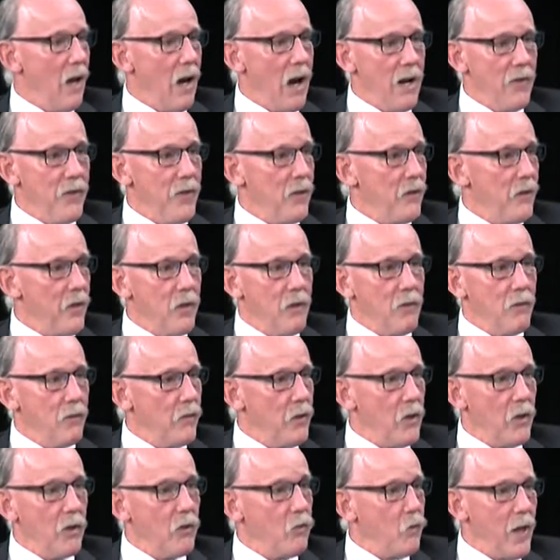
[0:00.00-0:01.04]
I think
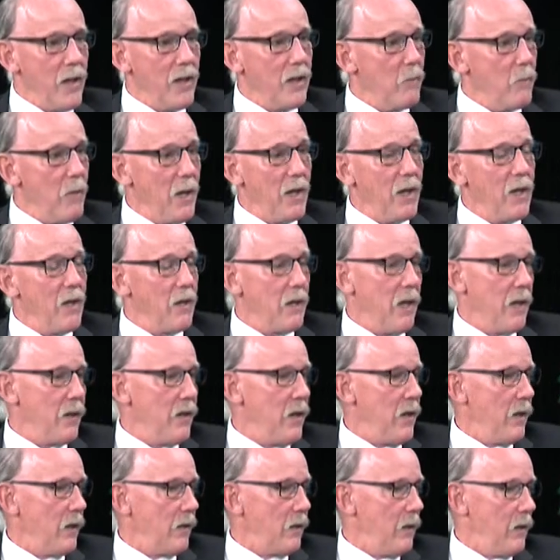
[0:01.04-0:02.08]
they're a great committee, and I
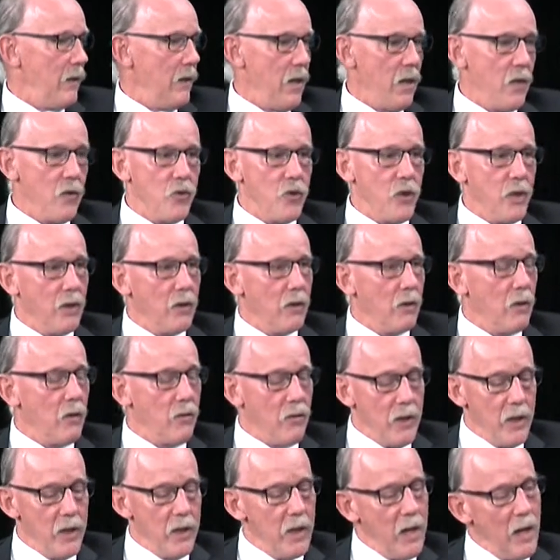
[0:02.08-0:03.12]
think
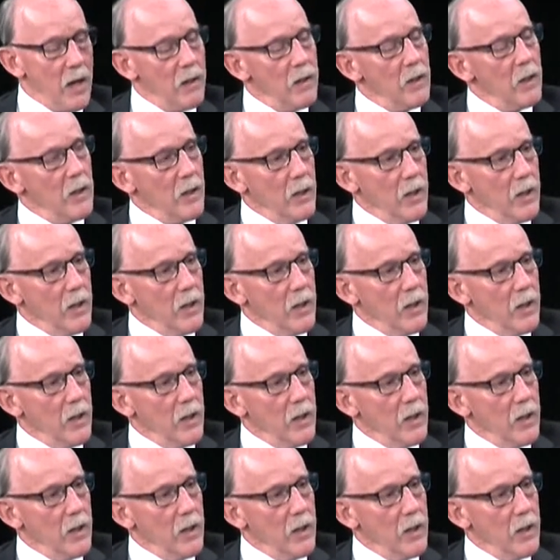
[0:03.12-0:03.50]
the